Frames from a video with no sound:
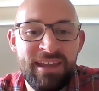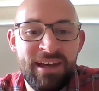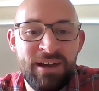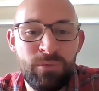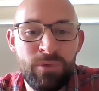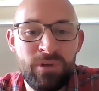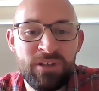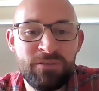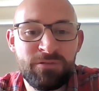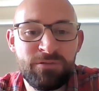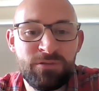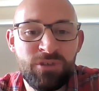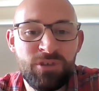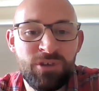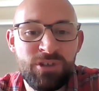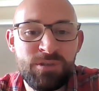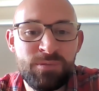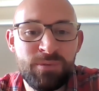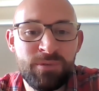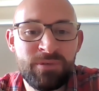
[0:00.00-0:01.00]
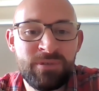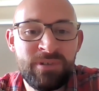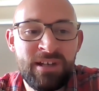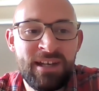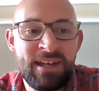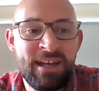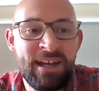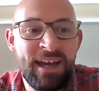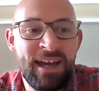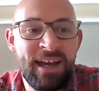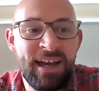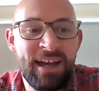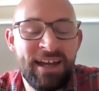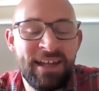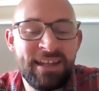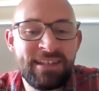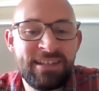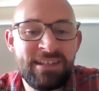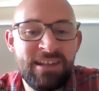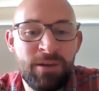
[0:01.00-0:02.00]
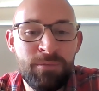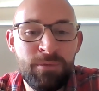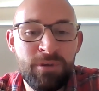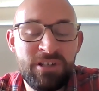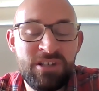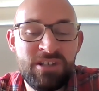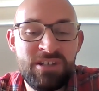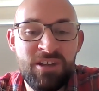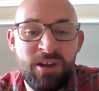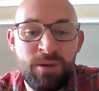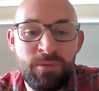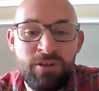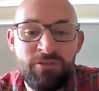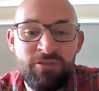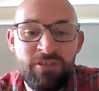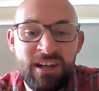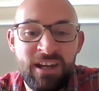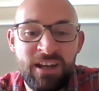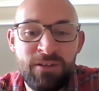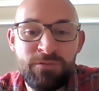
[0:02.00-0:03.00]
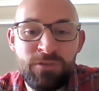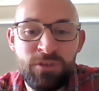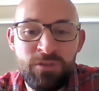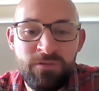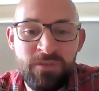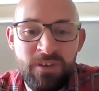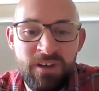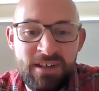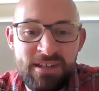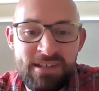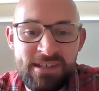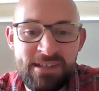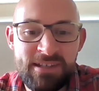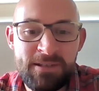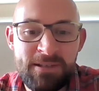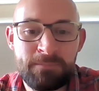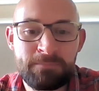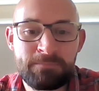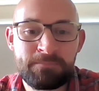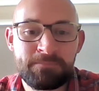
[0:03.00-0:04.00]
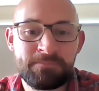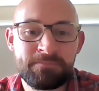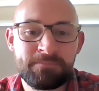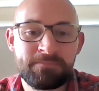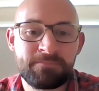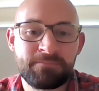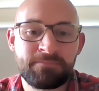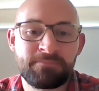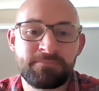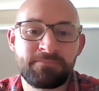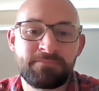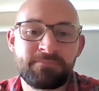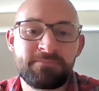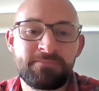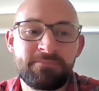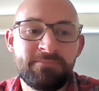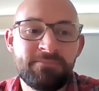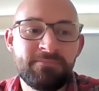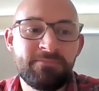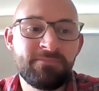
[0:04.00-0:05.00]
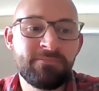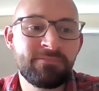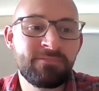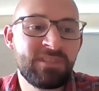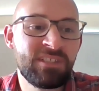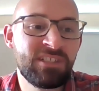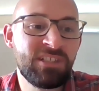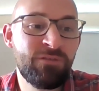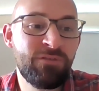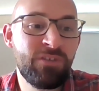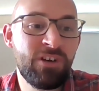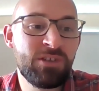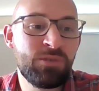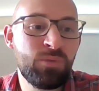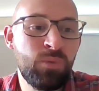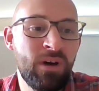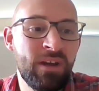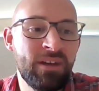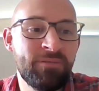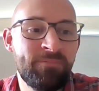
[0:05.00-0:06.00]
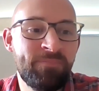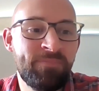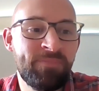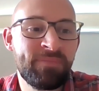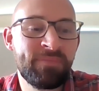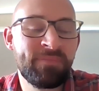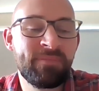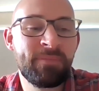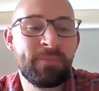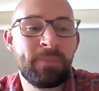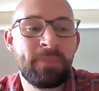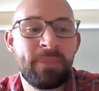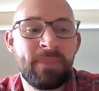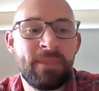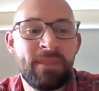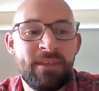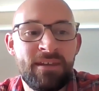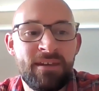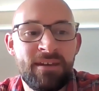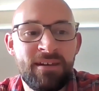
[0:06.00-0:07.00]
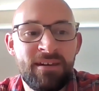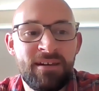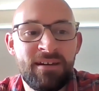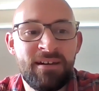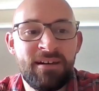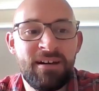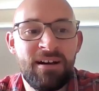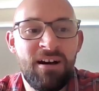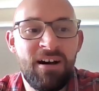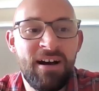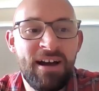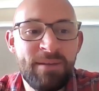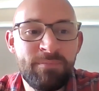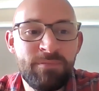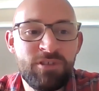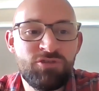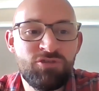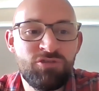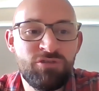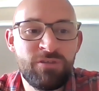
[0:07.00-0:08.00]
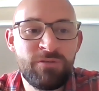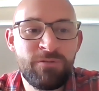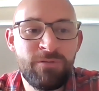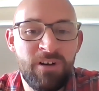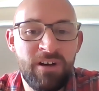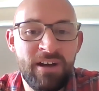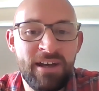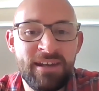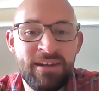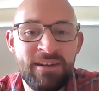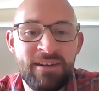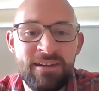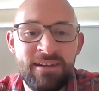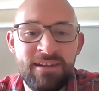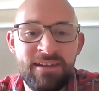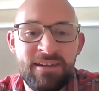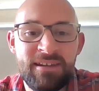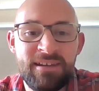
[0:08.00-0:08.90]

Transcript: that wonderful gospel. And I'm going to just start by reading a few verses. So verse 1, I am the true vine,